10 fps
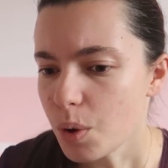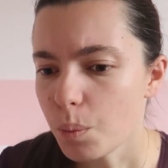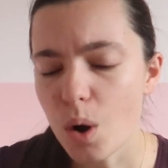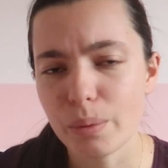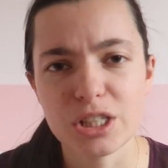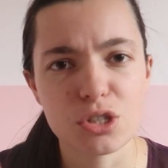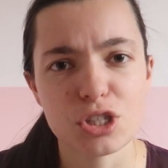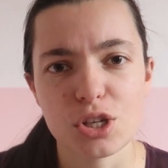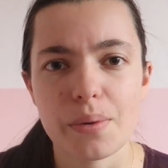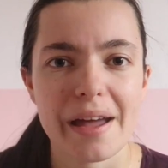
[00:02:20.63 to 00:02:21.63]
What would you
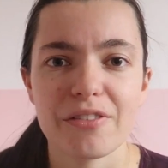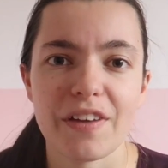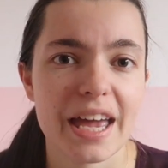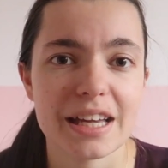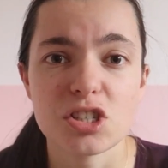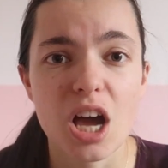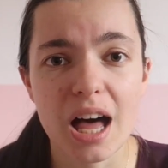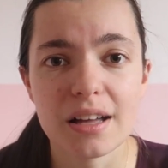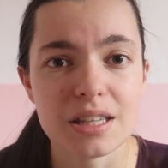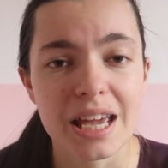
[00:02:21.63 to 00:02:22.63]
do if a
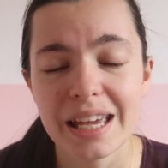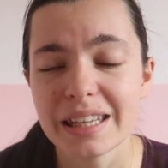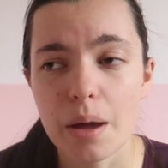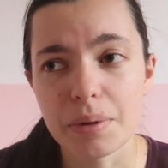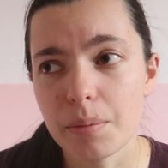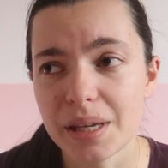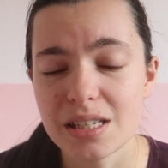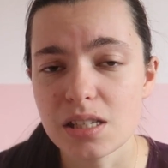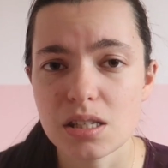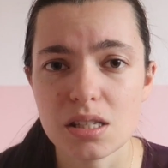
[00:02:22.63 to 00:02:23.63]
child kept coming
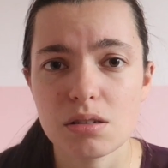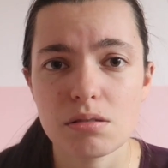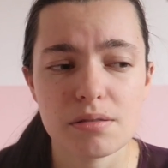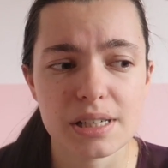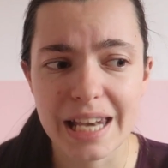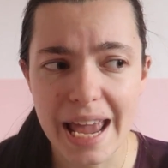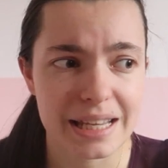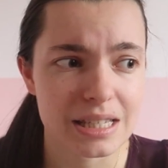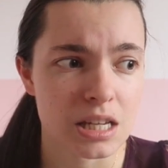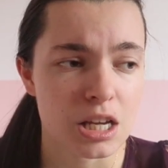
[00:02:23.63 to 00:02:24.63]
into school
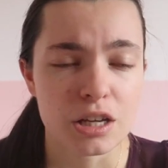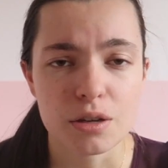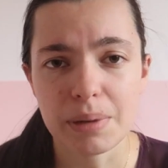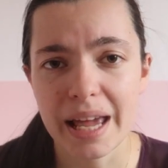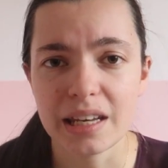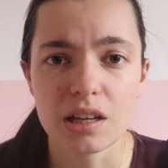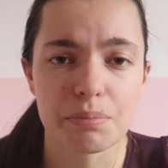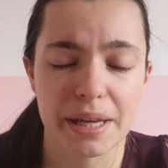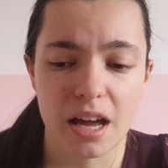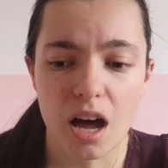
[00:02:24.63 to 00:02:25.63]
late, complaining
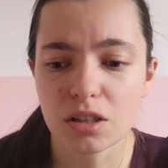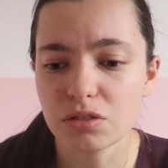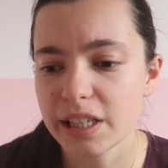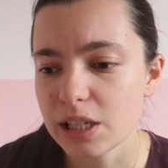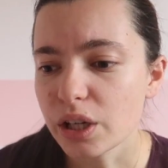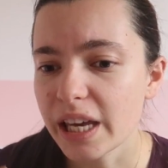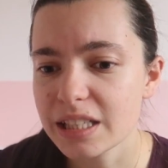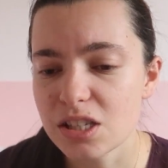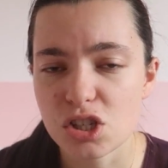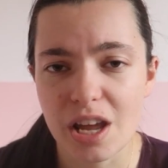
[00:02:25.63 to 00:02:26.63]
of being hungry,
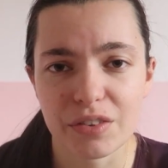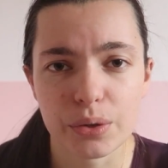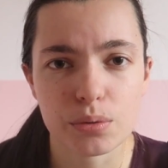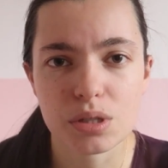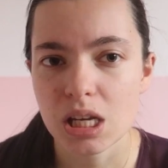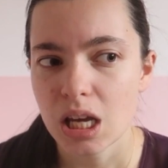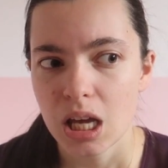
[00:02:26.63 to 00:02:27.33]
looking dishevelled,